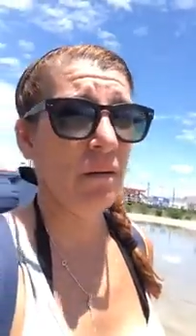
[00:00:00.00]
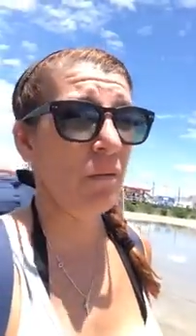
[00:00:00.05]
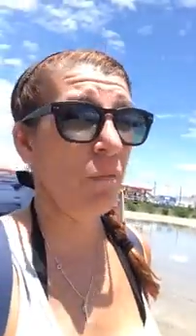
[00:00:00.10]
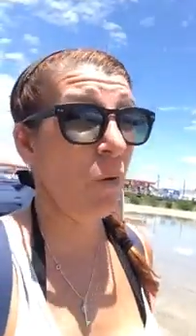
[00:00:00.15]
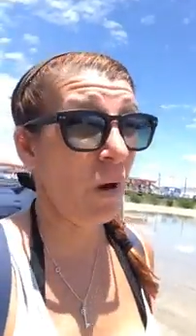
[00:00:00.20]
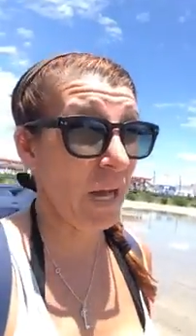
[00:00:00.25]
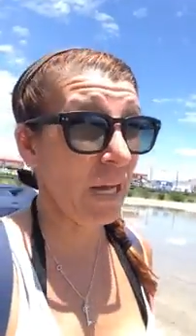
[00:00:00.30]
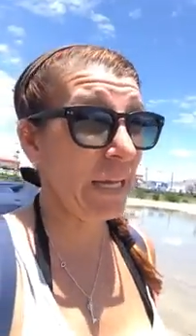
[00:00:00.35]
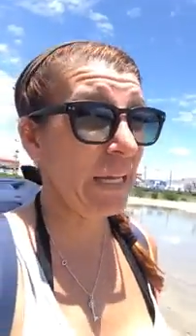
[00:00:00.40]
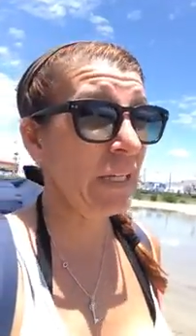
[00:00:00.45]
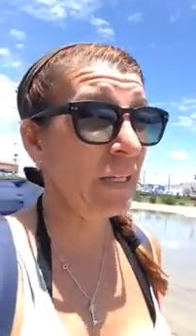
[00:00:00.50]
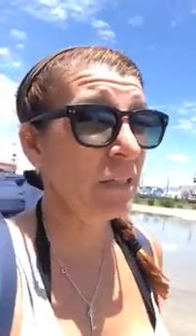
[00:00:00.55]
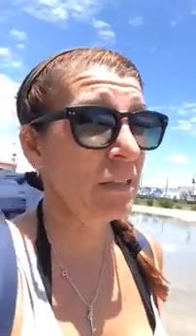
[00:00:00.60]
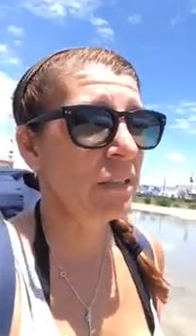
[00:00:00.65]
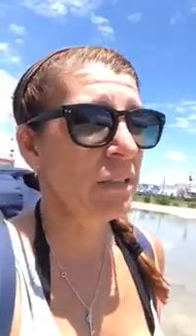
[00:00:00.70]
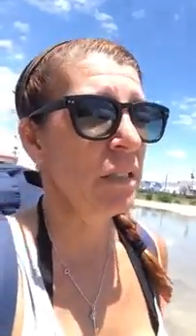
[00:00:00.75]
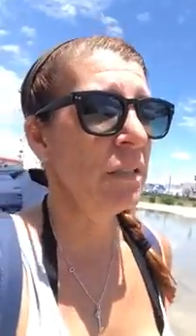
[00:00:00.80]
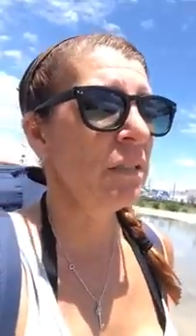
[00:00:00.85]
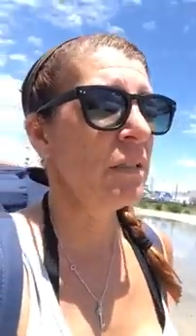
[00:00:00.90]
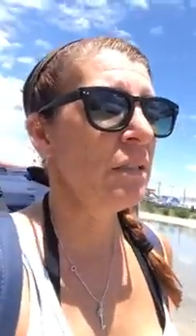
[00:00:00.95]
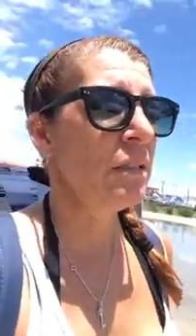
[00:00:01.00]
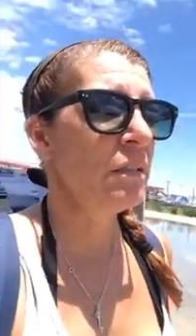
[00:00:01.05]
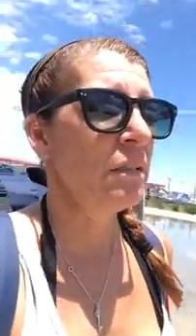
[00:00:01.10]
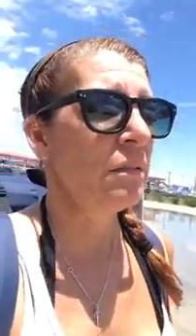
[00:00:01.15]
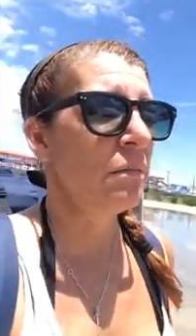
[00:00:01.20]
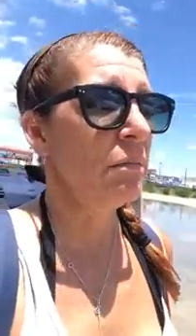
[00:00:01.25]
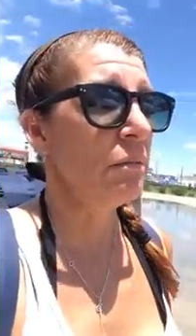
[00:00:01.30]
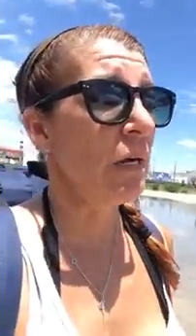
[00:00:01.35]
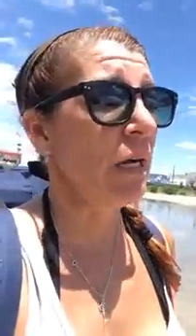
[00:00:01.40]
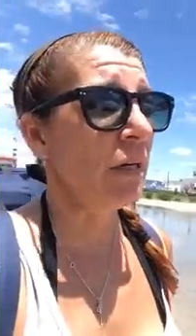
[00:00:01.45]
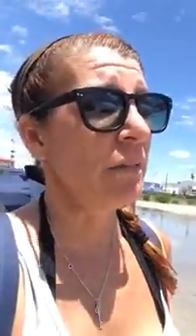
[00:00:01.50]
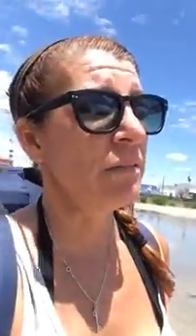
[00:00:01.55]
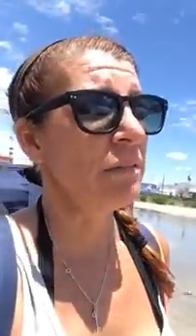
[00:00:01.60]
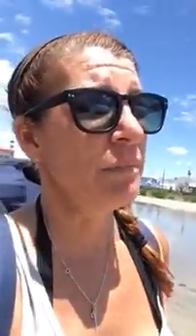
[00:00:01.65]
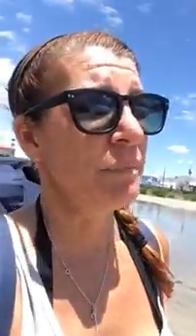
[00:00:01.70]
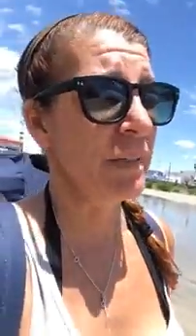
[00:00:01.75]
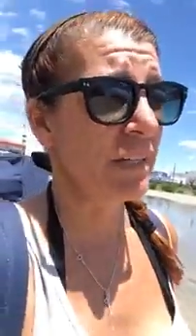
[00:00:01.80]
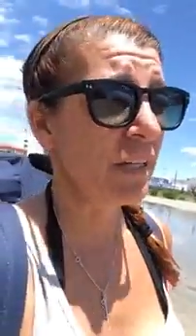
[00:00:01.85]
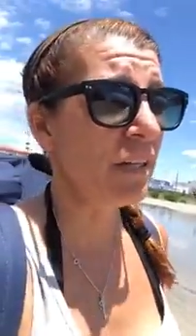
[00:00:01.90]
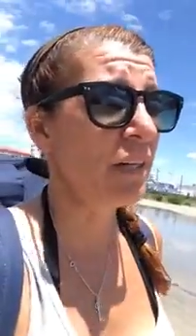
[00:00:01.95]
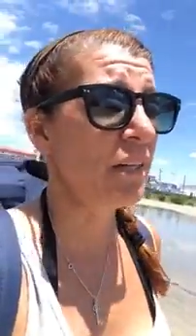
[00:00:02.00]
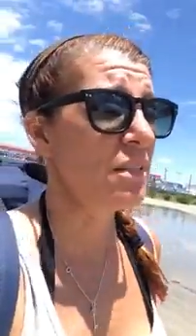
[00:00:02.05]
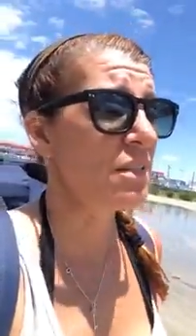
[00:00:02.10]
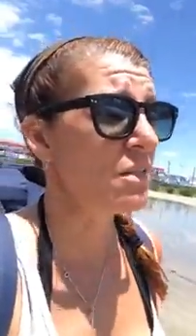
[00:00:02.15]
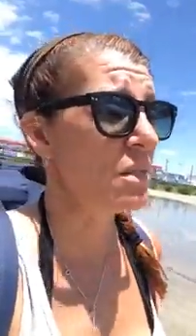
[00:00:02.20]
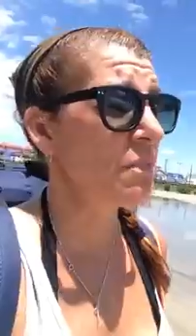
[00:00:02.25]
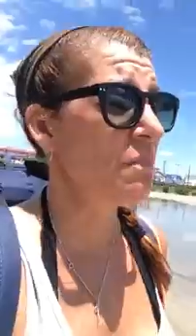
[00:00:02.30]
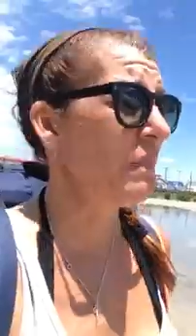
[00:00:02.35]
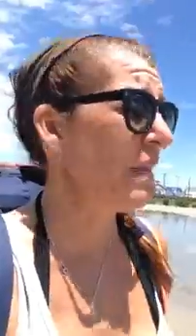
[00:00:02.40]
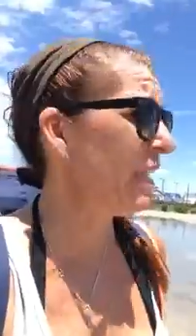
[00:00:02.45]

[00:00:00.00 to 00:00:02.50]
Why? Well, because